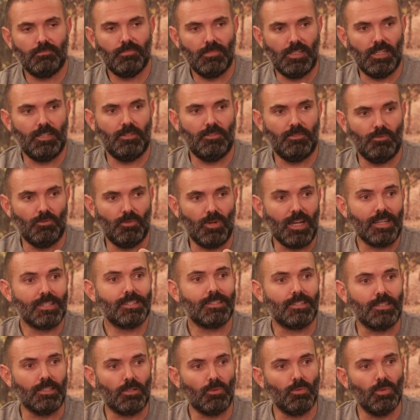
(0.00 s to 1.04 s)
and
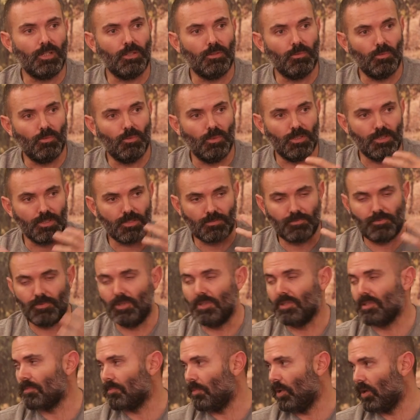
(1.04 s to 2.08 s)
rustic when it was
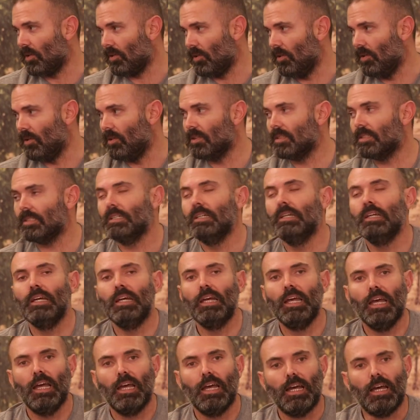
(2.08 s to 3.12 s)
first bottled.
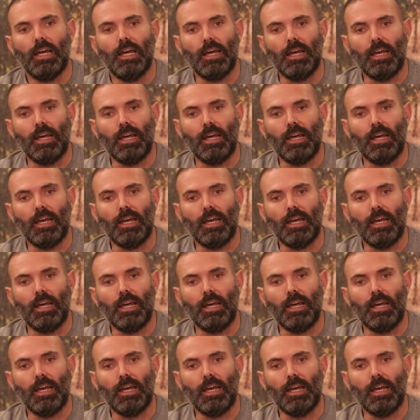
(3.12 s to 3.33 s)
Hmm.